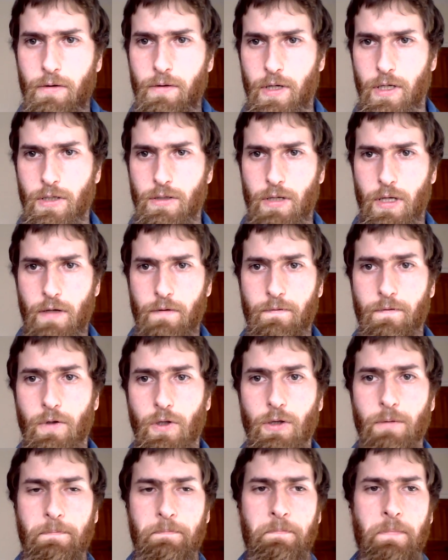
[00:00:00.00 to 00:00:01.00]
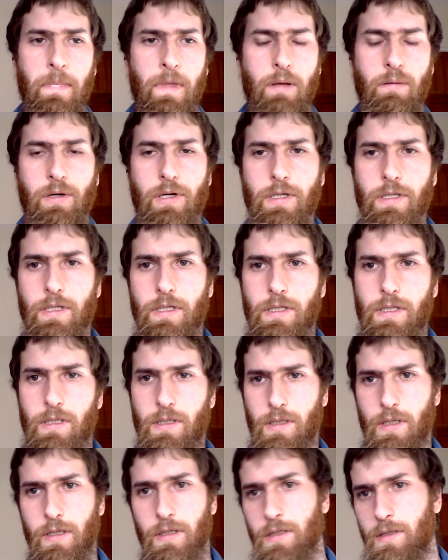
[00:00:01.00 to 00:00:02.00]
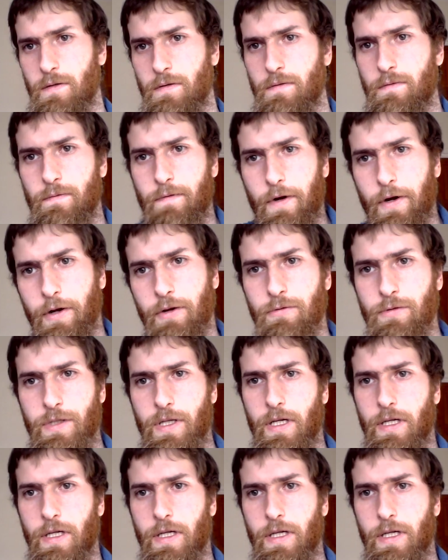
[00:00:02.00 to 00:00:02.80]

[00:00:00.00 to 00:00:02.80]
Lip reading: in full, because it's very interesting.